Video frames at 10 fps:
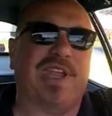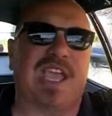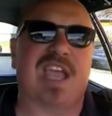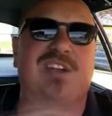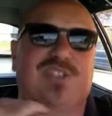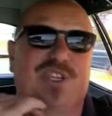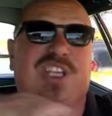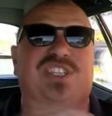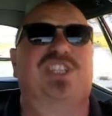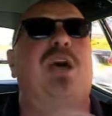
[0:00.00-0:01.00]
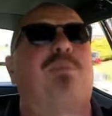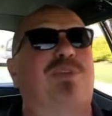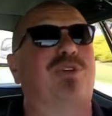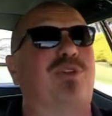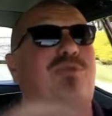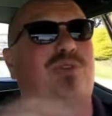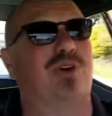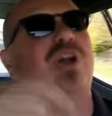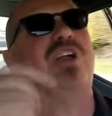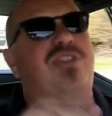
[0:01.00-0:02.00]
up in the air so you can see how
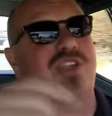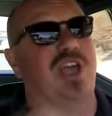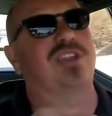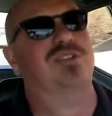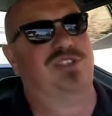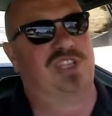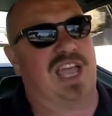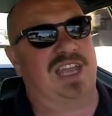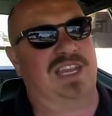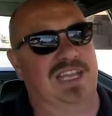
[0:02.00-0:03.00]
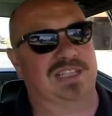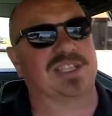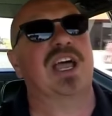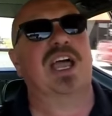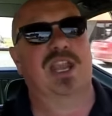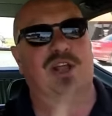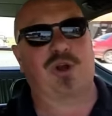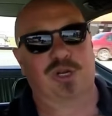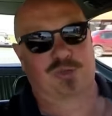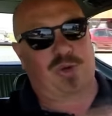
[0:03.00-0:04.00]
beautiful the underside is. And of
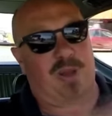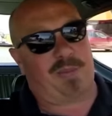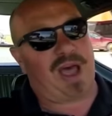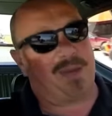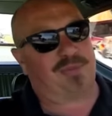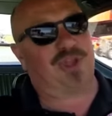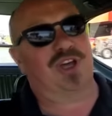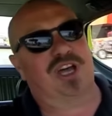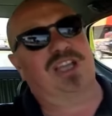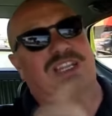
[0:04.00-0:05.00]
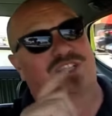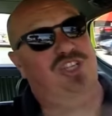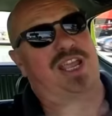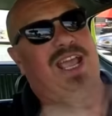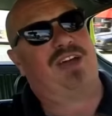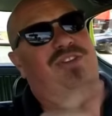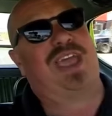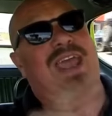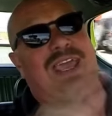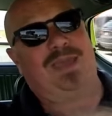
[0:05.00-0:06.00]
course, we're going to pop the hood and check out
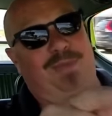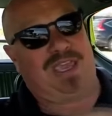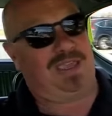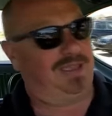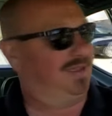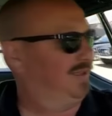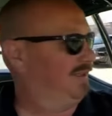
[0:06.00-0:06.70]
that Hemi.